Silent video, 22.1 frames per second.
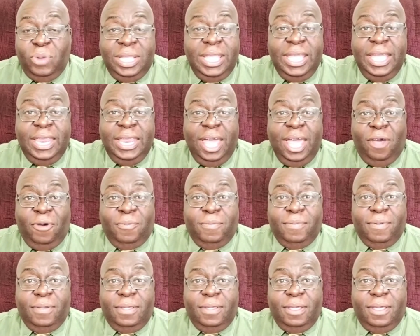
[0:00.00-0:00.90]
We need
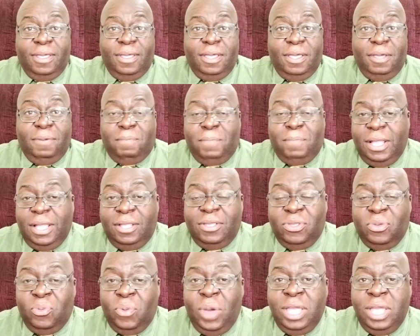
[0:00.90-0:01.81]
help.
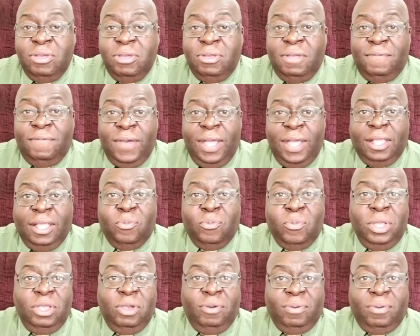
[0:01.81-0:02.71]
But the way you
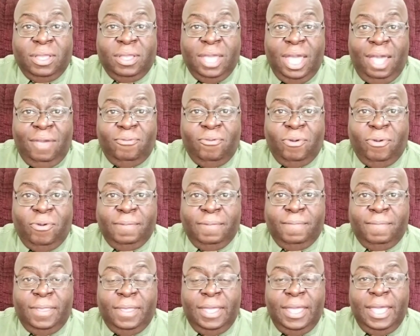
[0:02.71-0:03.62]
develop when you're
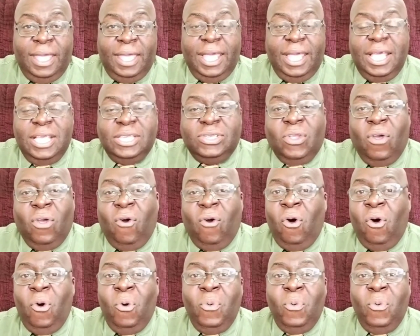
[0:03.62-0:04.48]
recovering is to